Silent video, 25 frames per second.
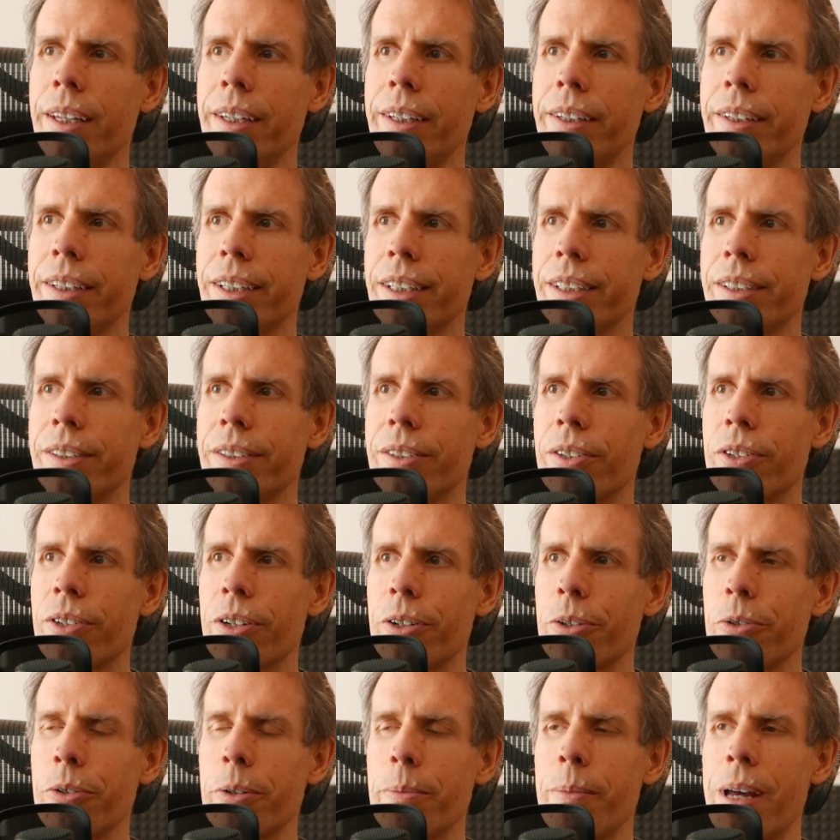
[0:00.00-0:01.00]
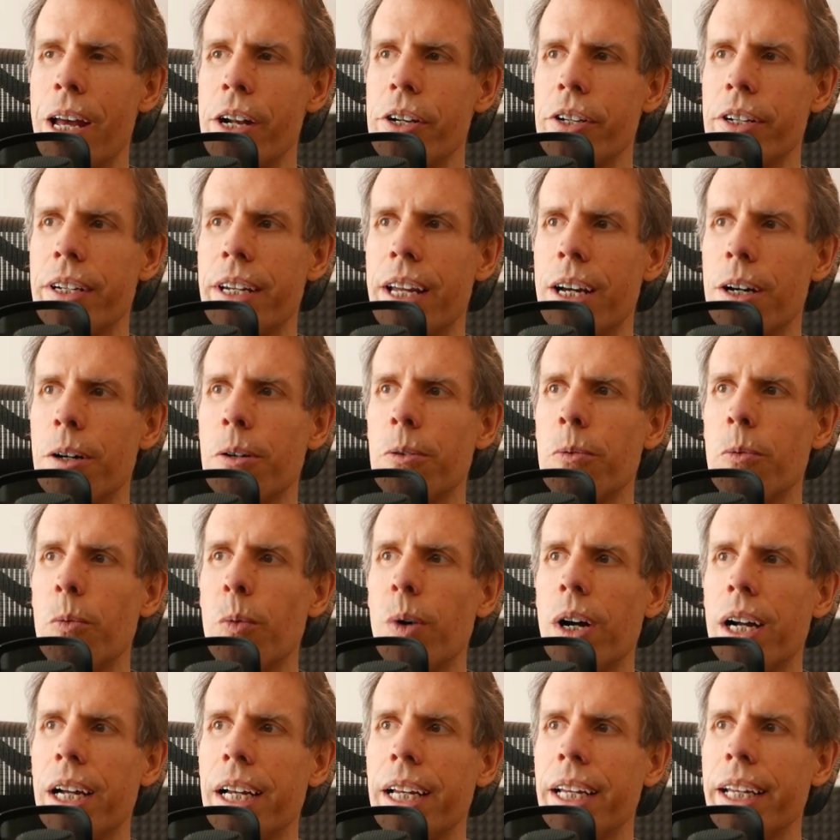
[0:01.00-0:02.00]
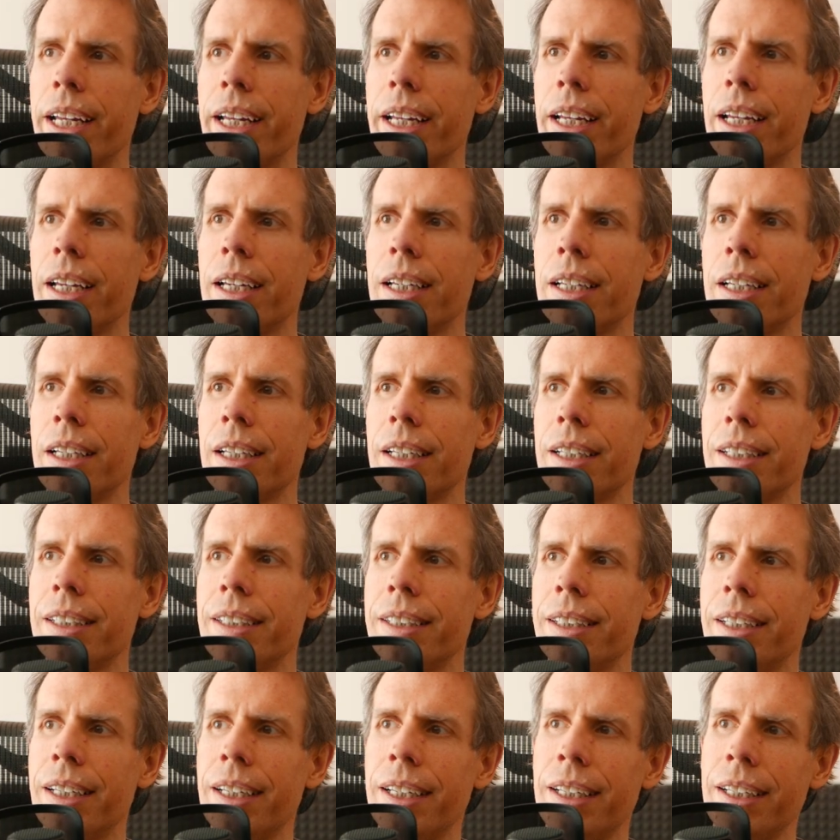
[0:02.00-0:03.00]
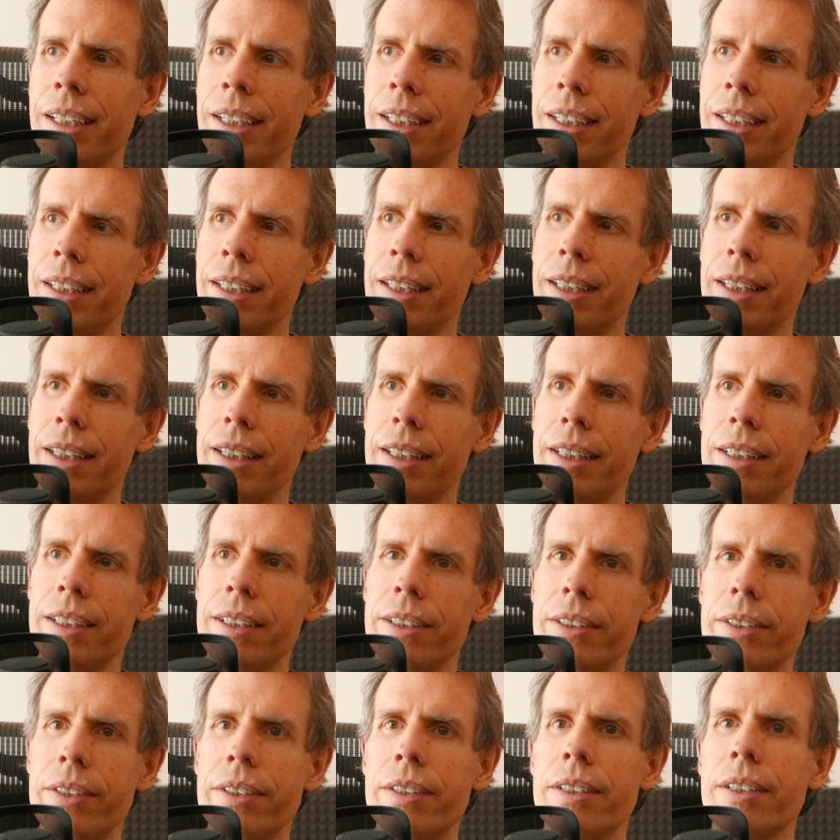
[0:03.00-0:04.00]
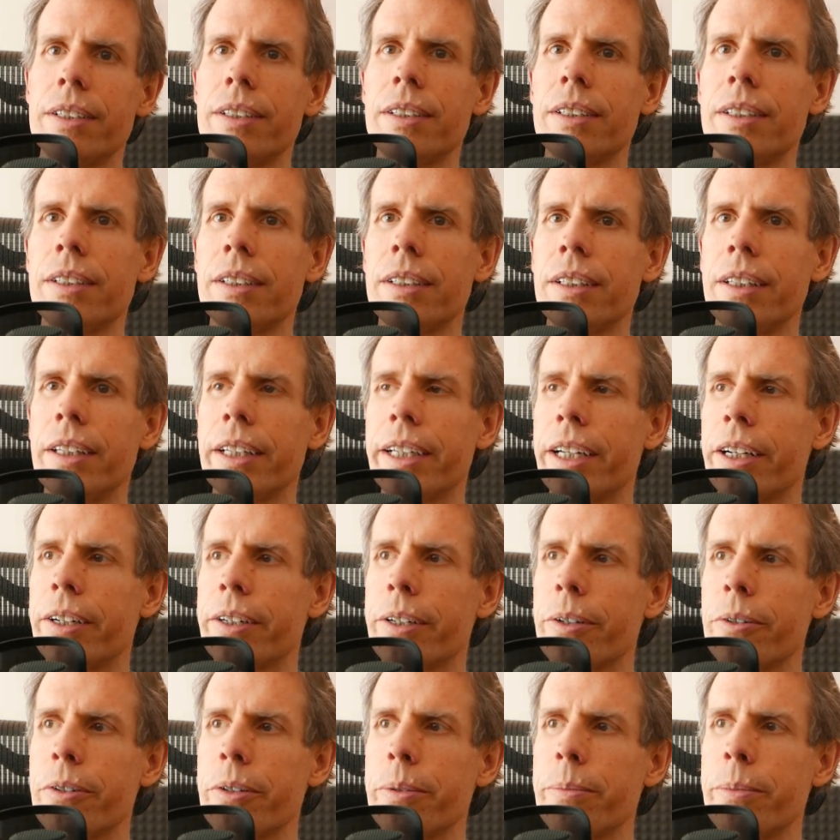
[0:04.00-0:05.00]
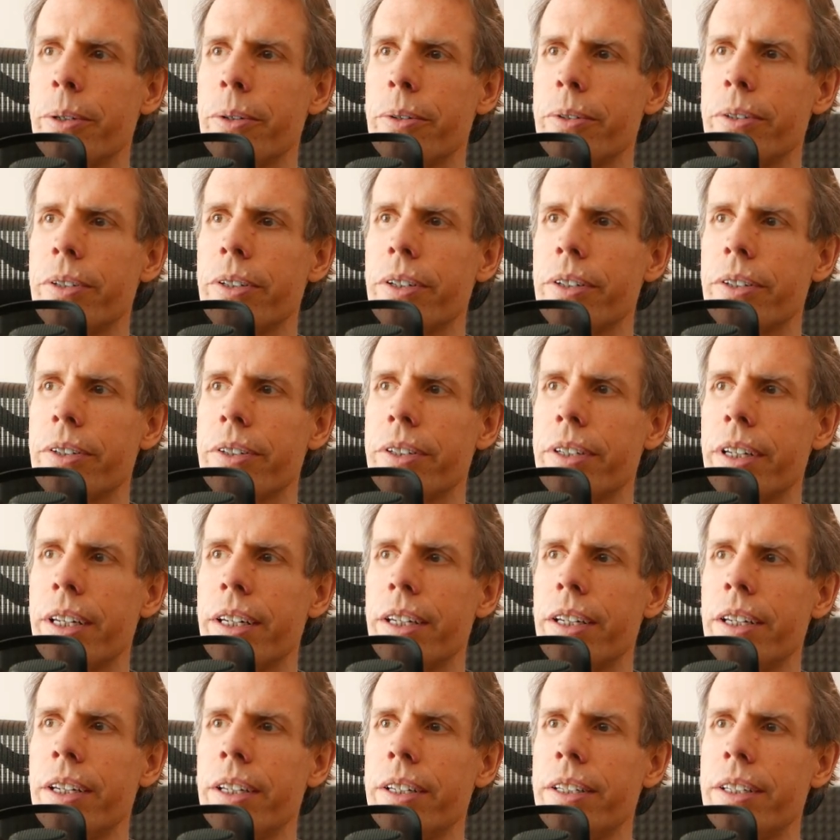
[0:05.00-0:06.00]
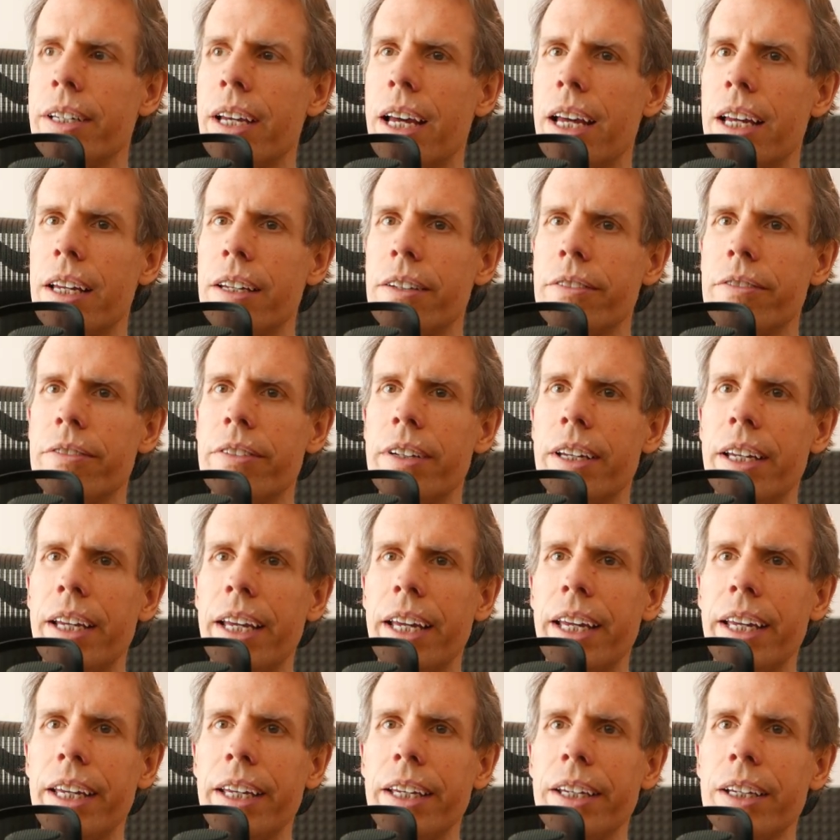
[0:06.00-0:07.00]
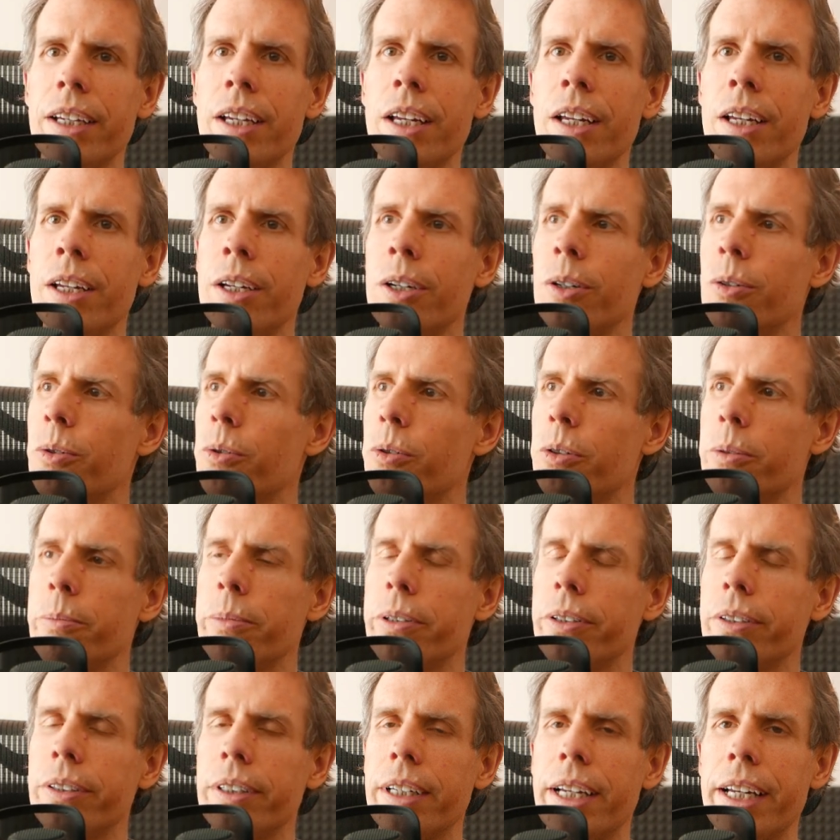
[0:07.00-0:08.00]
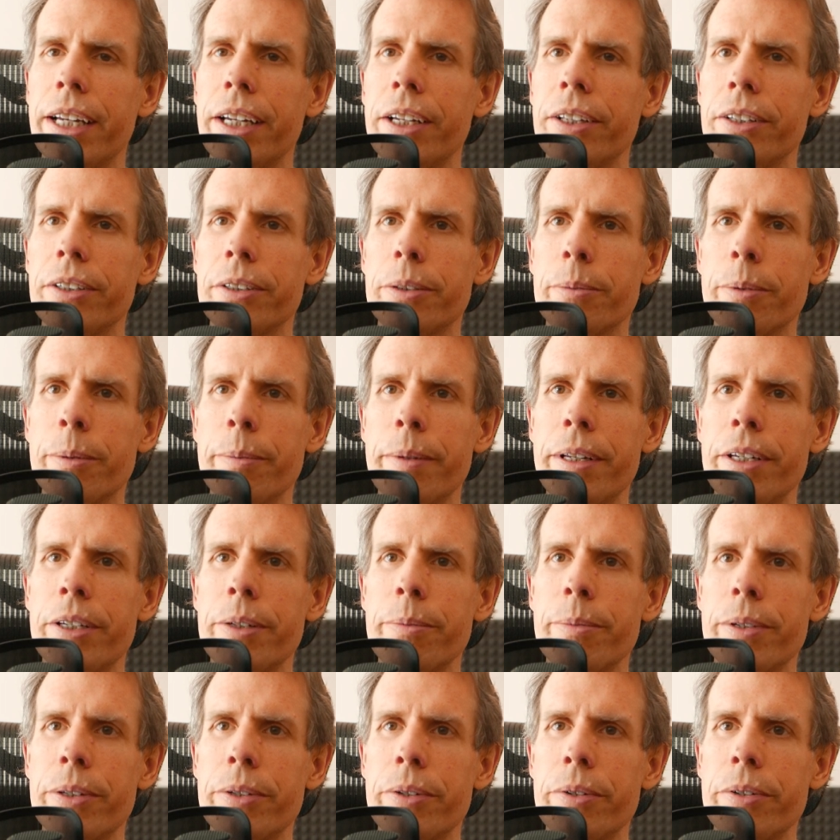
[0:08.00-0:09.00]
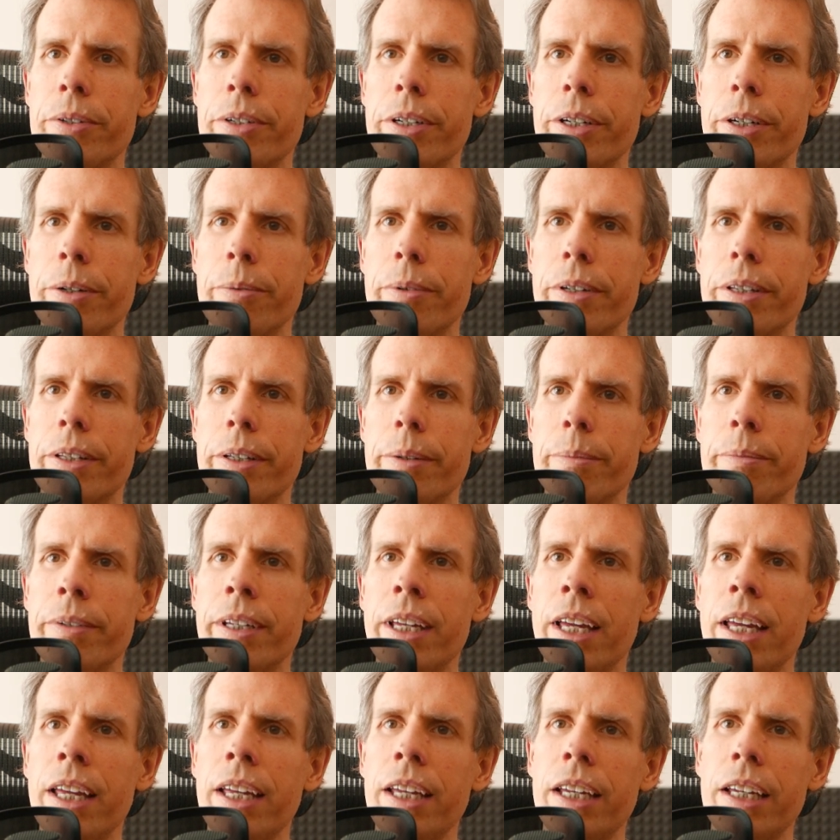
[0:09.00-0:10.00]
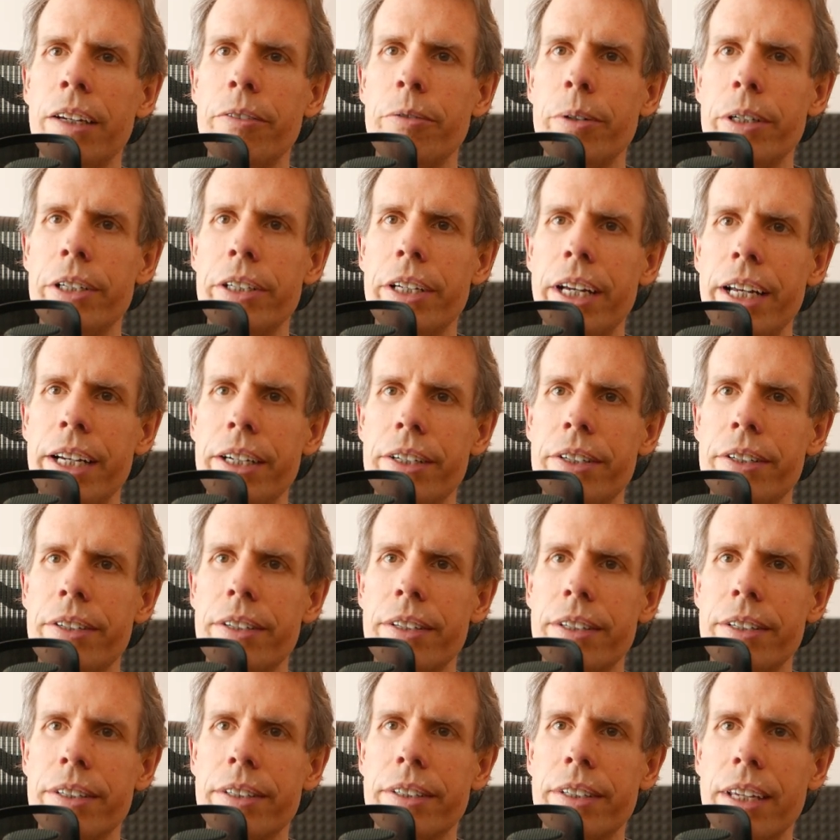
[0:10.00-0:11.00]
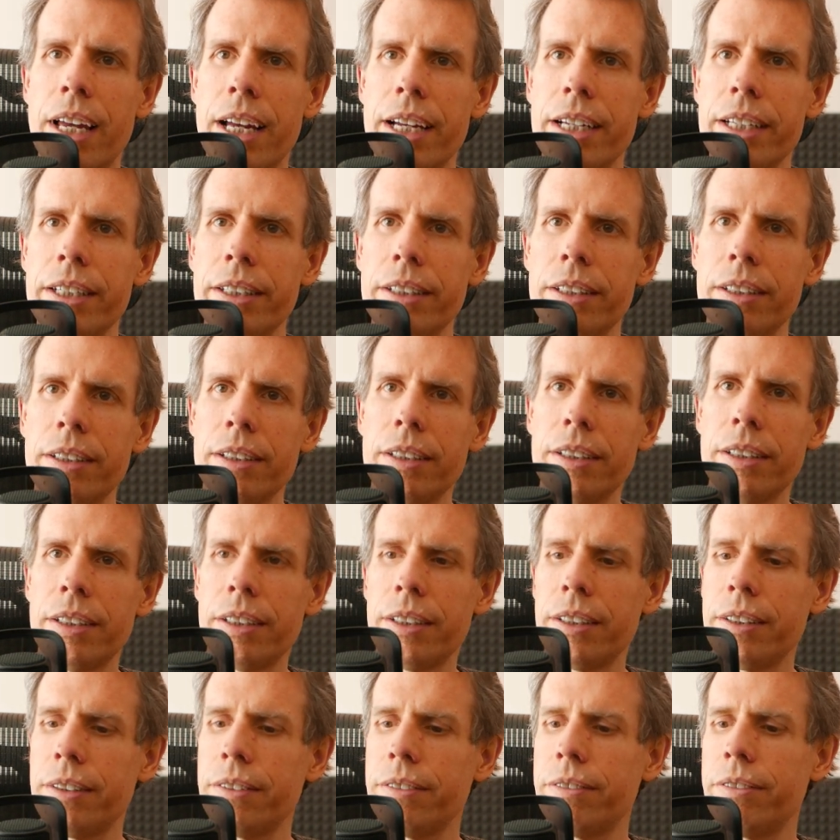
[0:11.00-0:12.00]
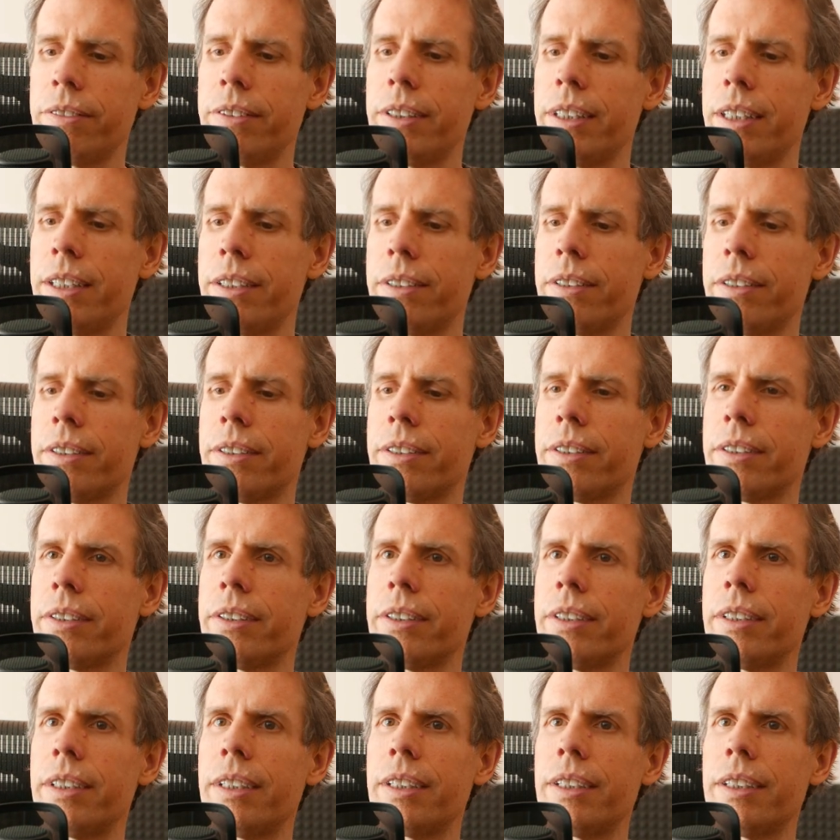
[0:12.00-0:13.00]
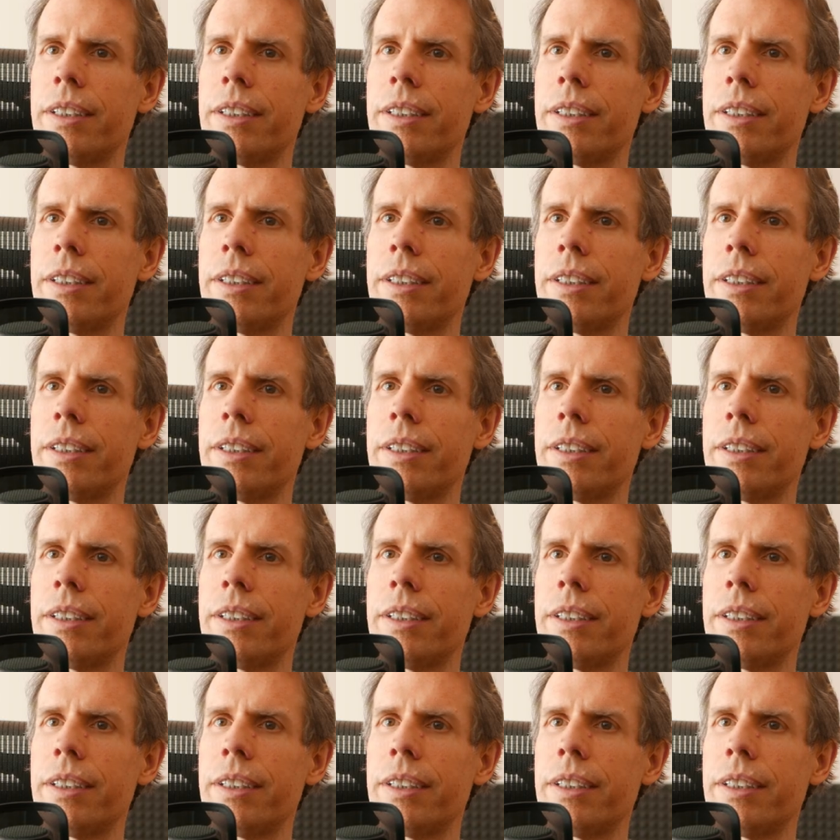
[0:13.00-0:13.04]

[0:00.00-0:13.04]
You can start to imagine now why these Laguerre-Gauss modes are said to have a orbital angular momentum associated with them. If we change the sign of this